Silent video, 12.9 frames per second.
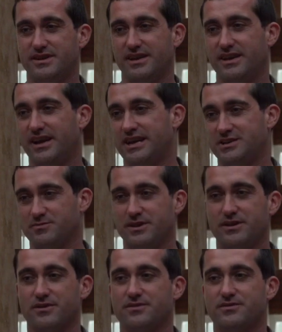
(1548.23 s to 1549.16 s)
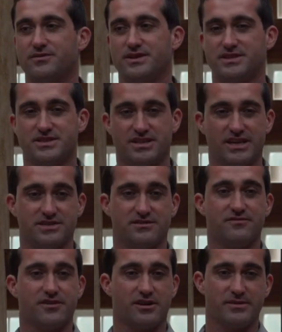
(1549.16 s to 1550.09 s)
as we go through this change
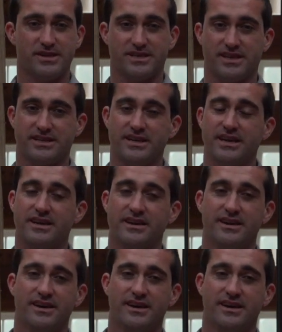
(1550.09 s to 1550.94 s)
of farming technique